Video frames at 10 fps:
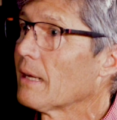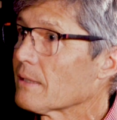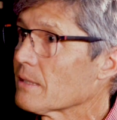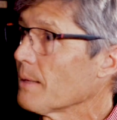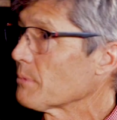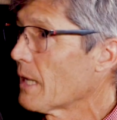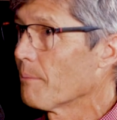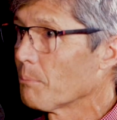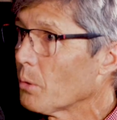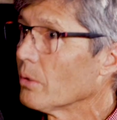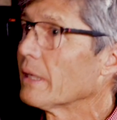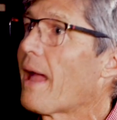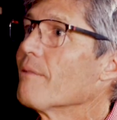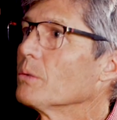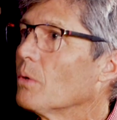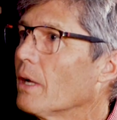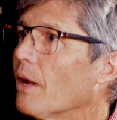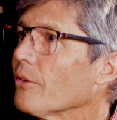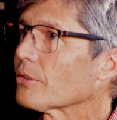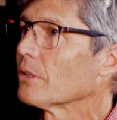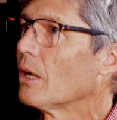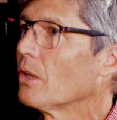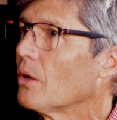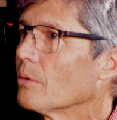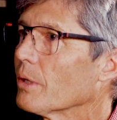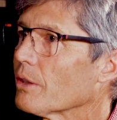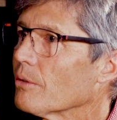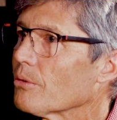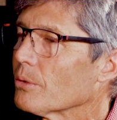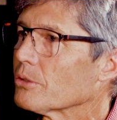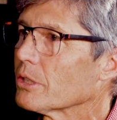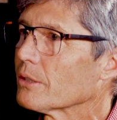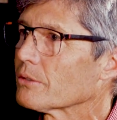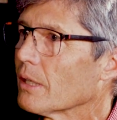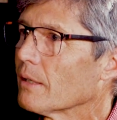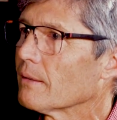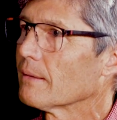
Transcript: and at the same time pulling everyone else along with you through Chico State?